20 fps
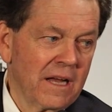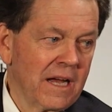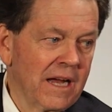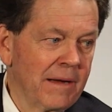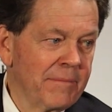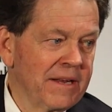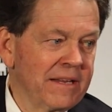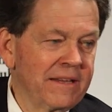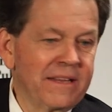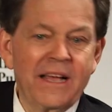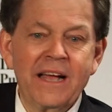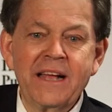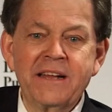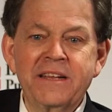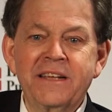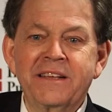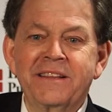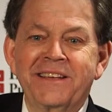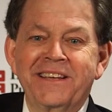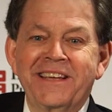I mean, the
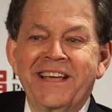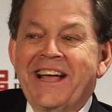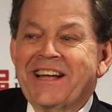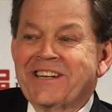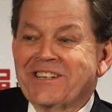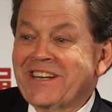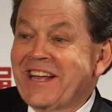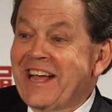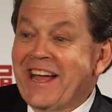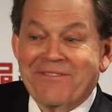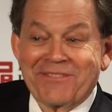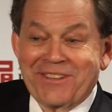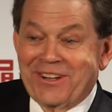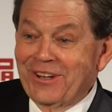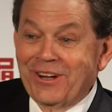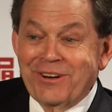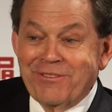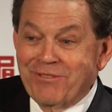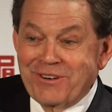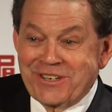idea that you actually have to
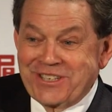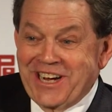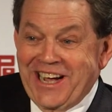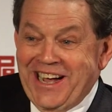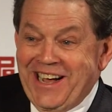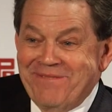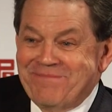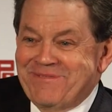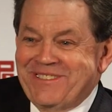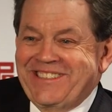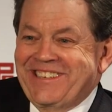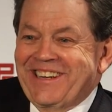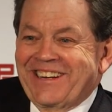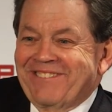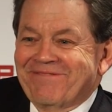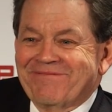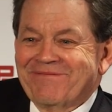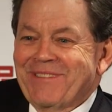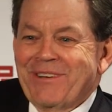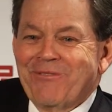look for a job
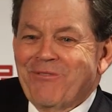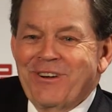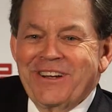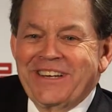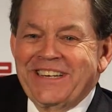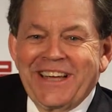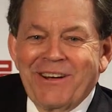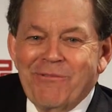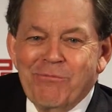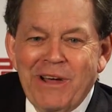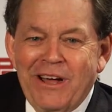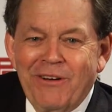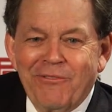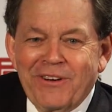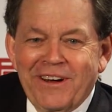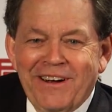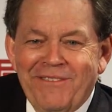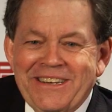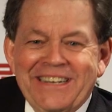before you can get welfare.